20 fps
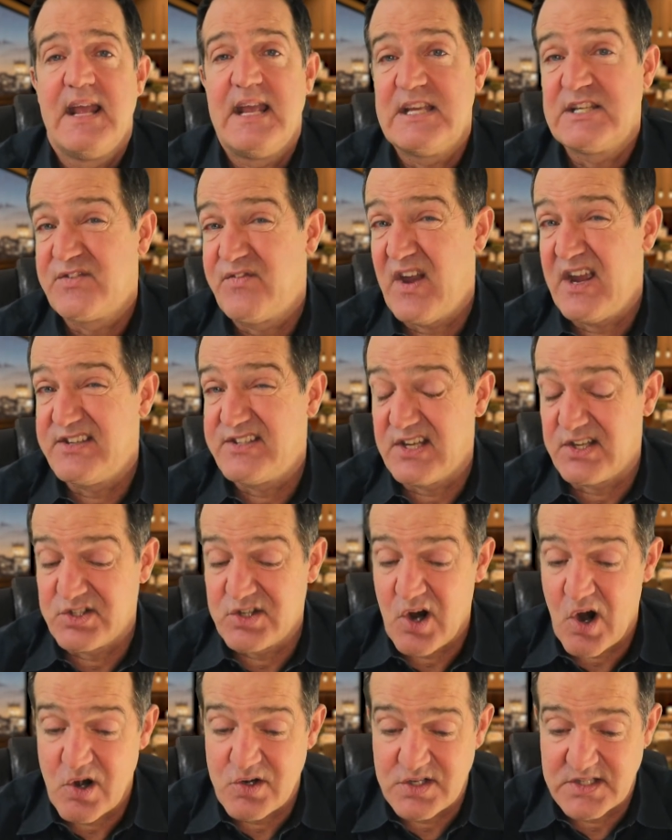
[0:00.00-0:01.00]
He is
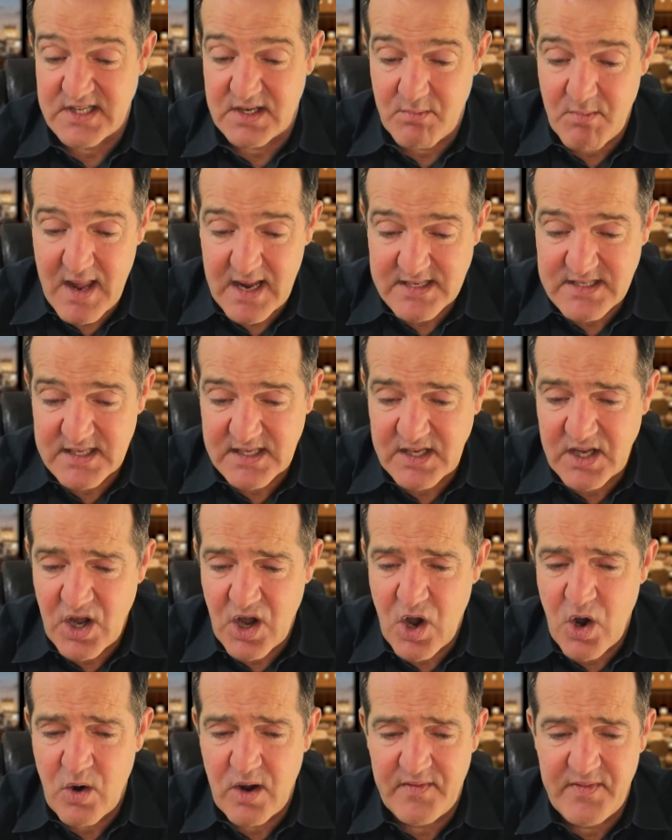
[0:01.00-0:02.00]
facing charges in
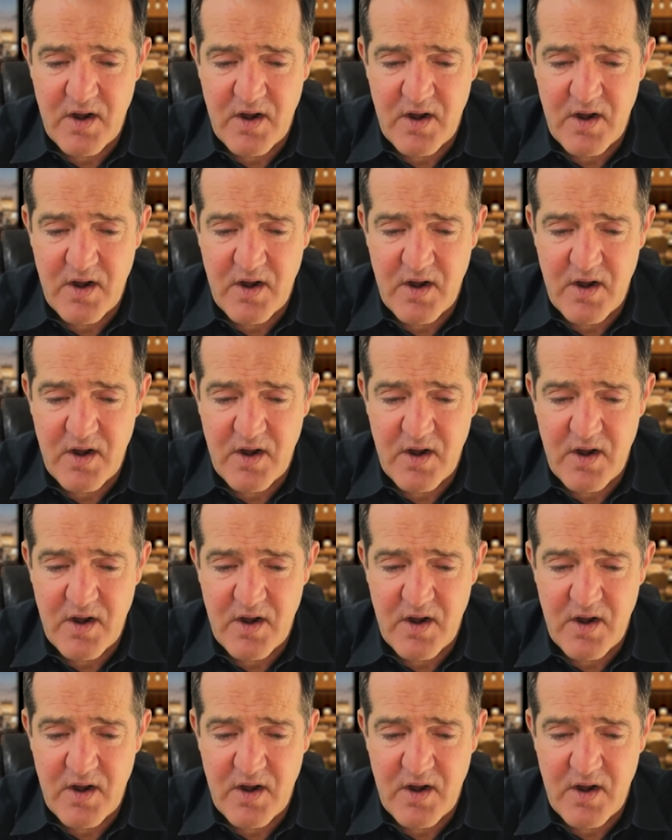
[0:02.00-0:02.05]
Mexico,